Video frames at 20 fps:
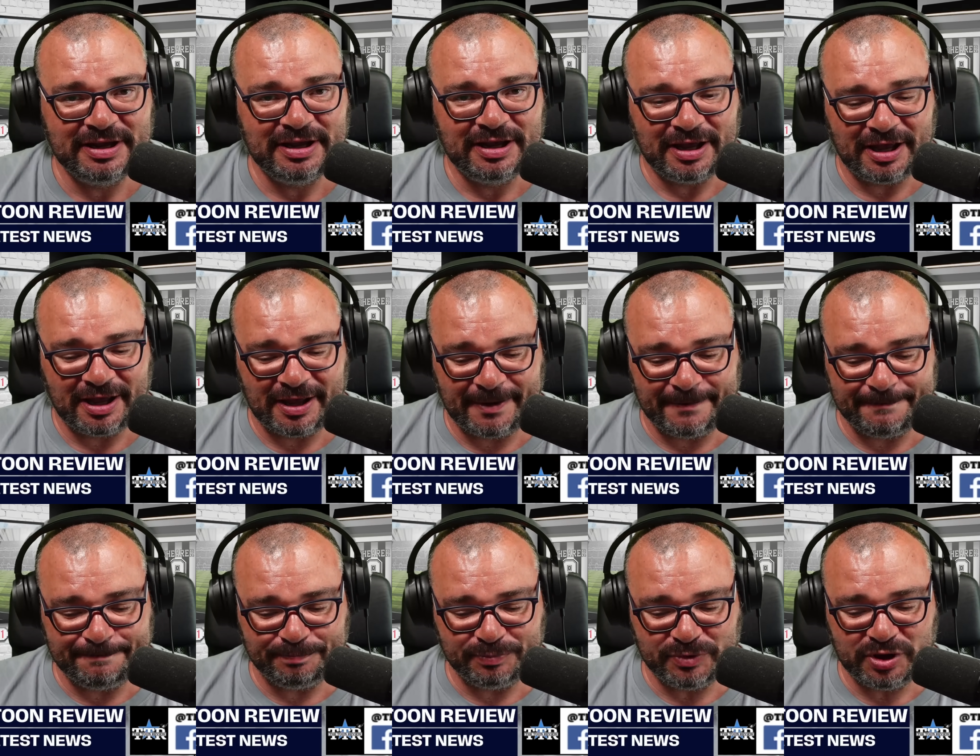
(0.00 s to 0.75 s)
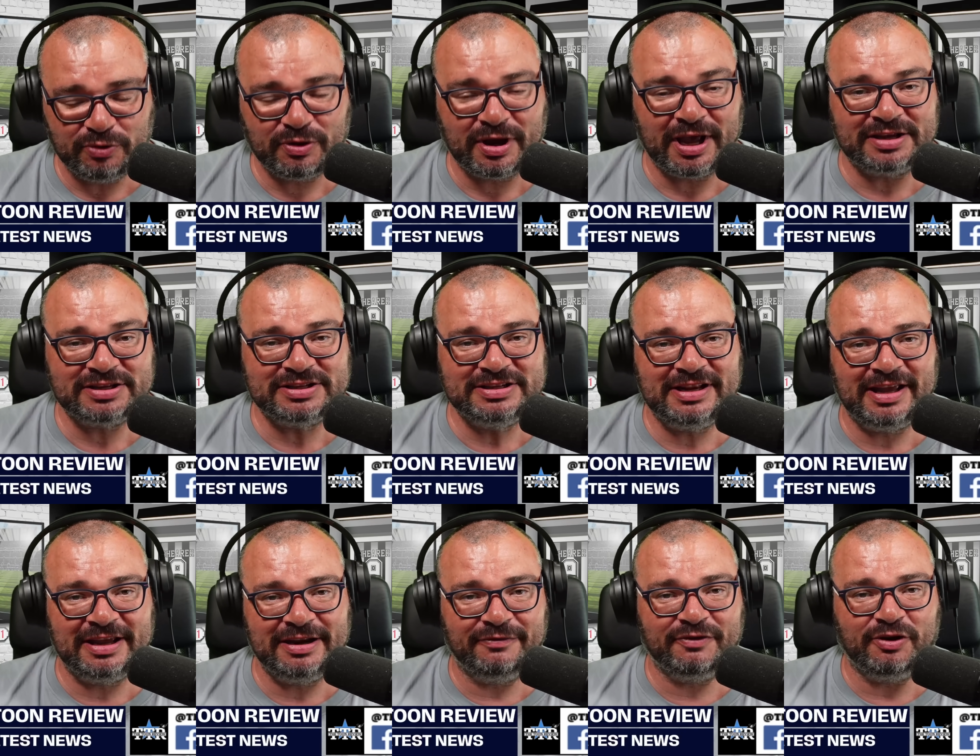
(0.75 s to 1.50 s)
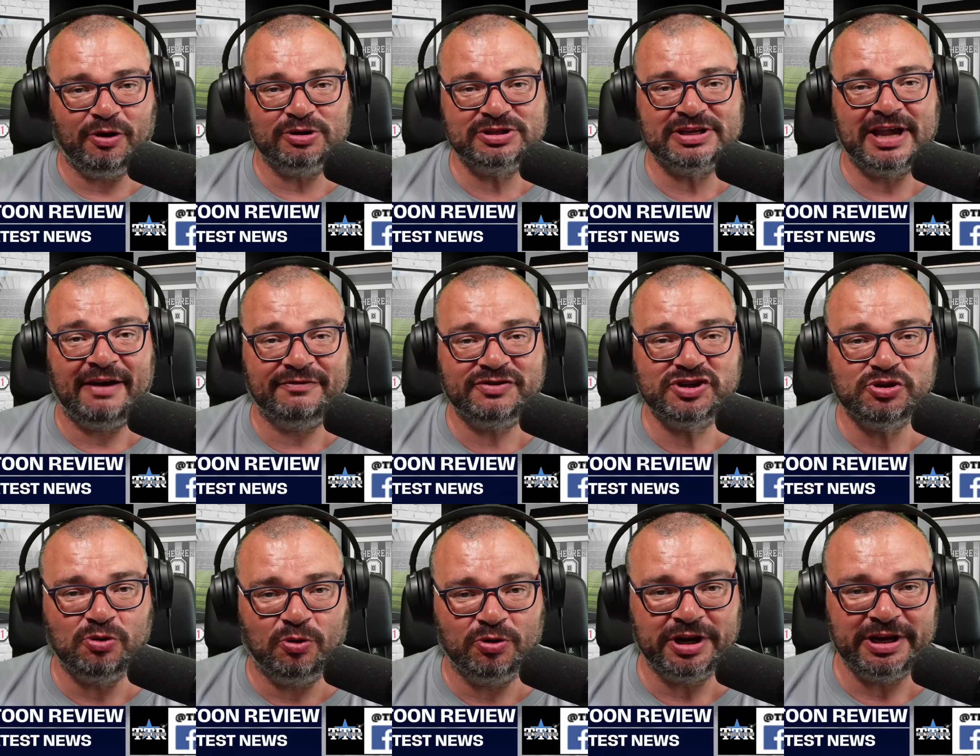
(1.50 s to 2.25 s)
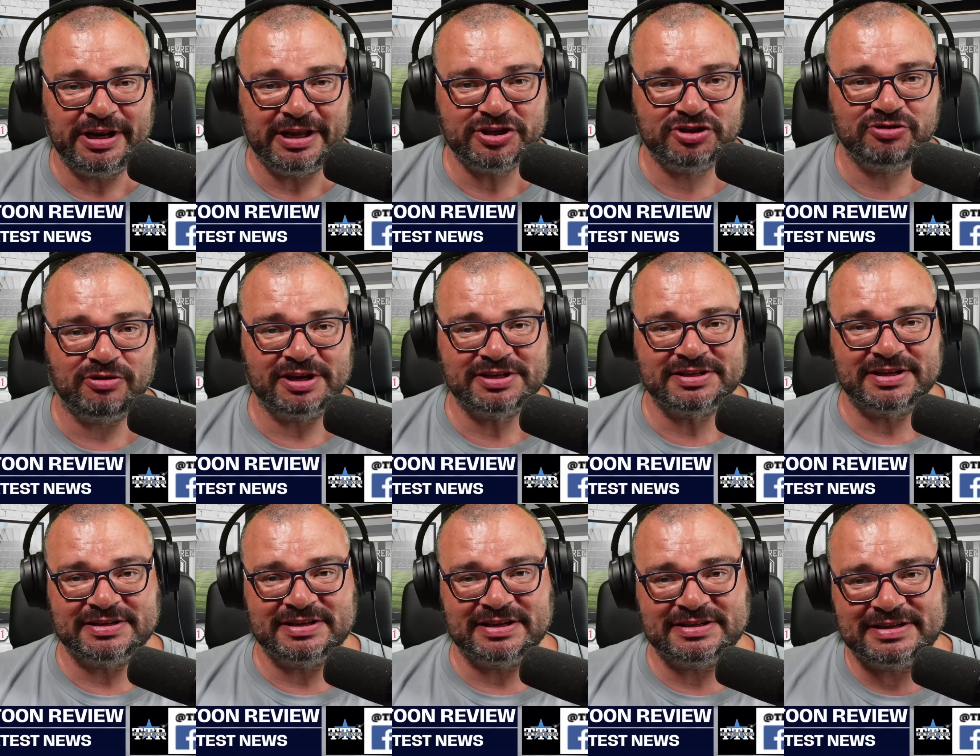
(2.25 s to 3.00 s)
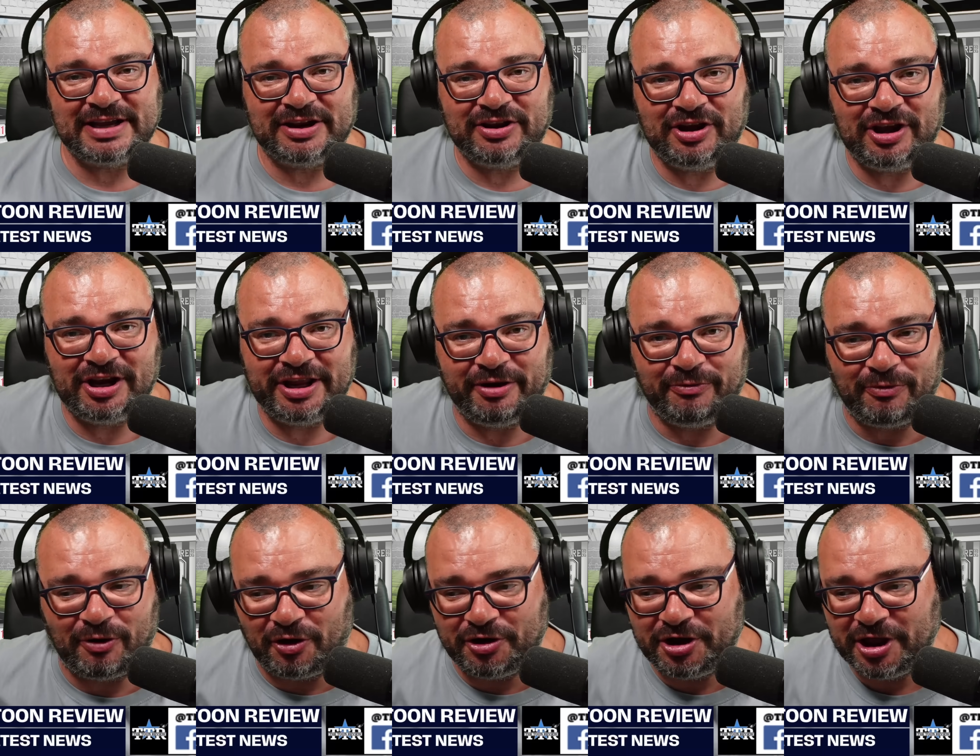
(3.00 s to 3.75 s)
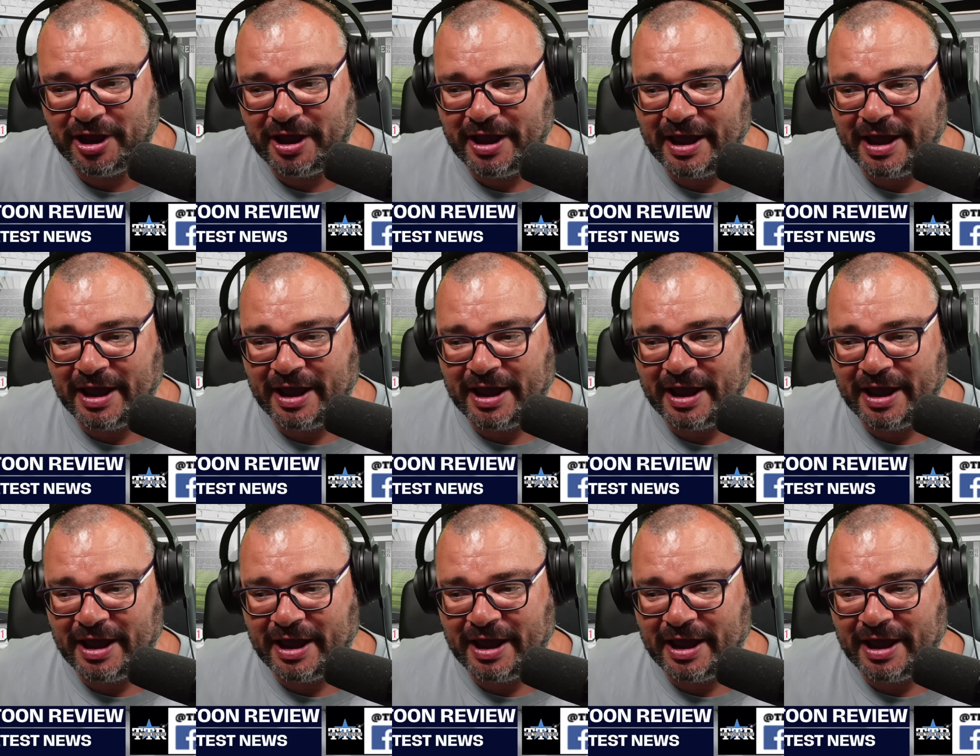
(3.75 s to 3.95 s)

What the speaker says: Newcastle United, of course, have shown an interest, as I said earlier on.